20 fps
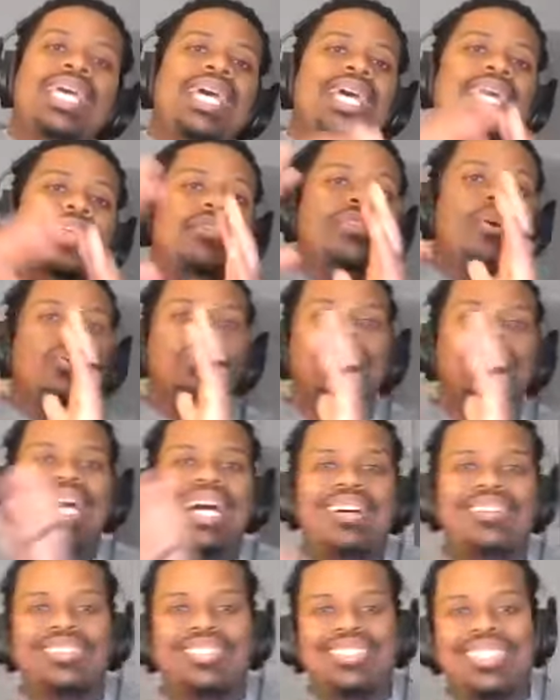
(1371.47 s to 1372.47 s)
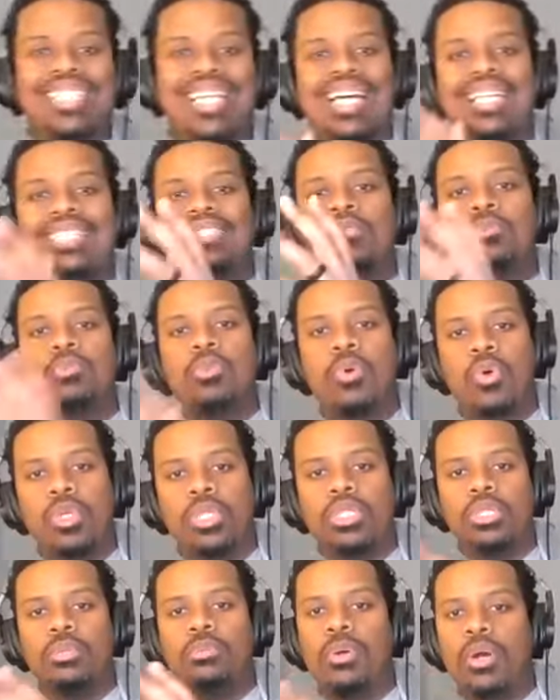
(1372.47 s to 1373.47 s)
and those outside
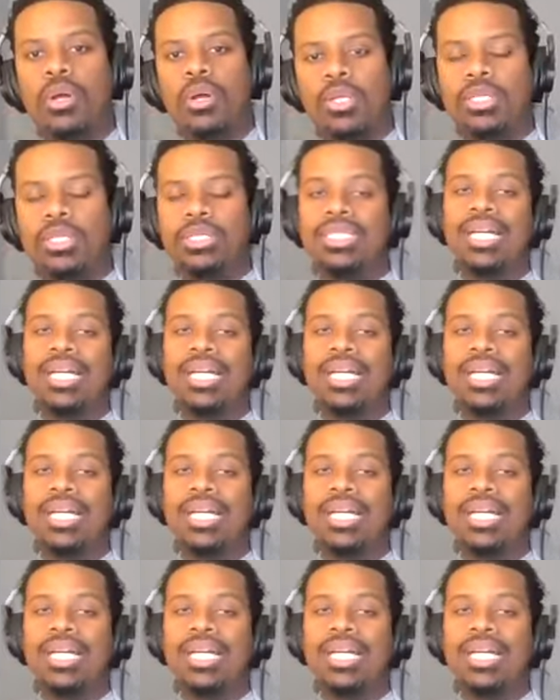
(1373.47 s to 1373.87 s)
supporters and partners.